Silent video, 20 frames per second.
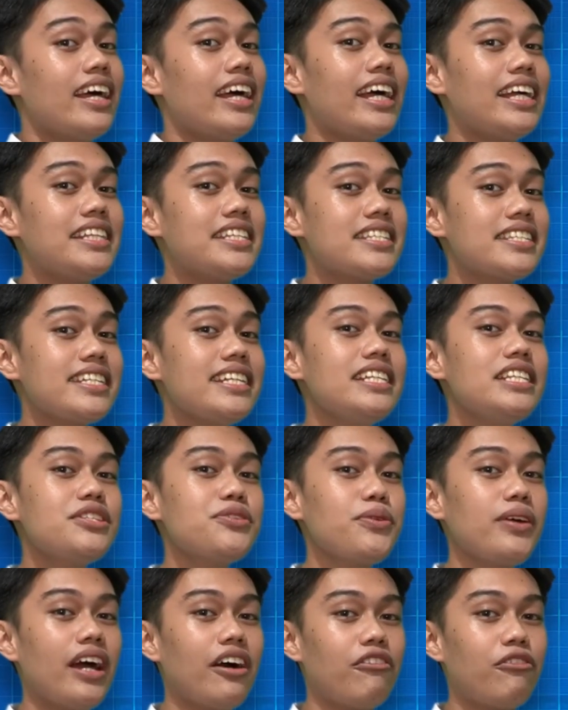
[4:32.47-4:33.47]
And since
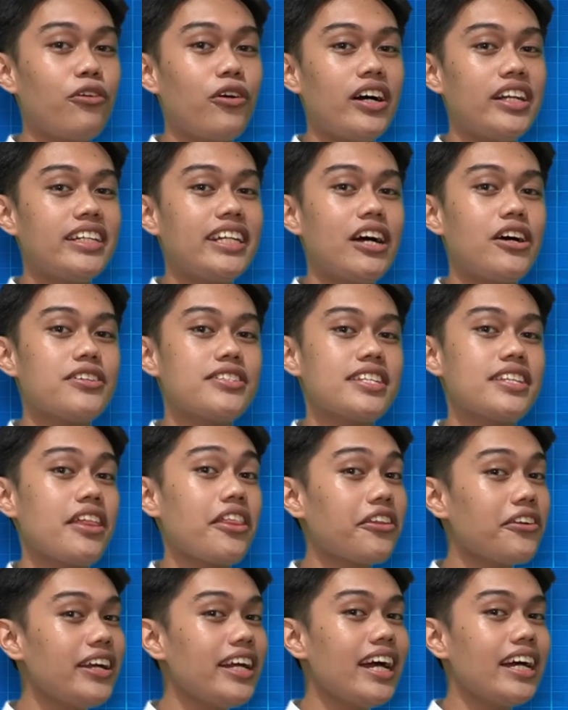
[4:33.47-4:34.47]
we have
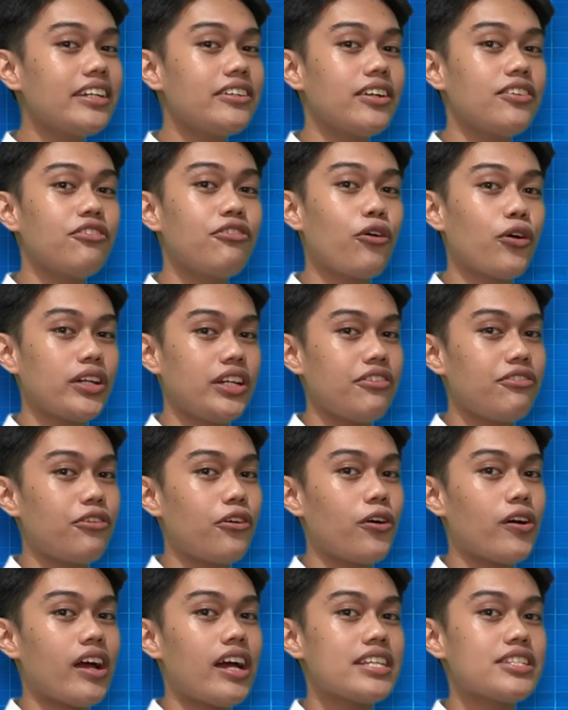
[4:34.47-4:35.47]

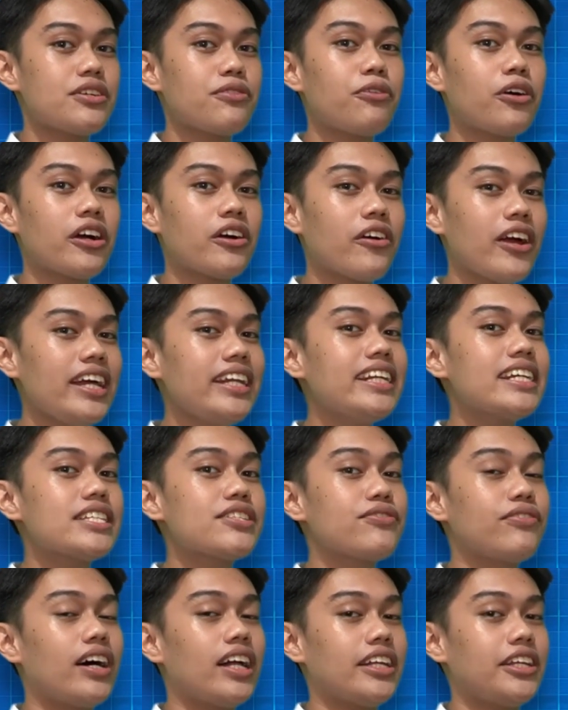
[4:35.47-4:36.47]
1,344 as our
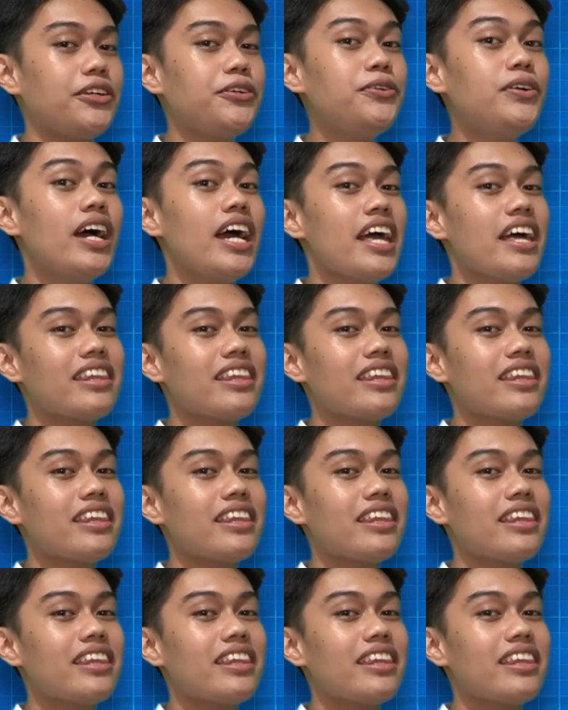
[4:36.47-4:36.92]
greatest value,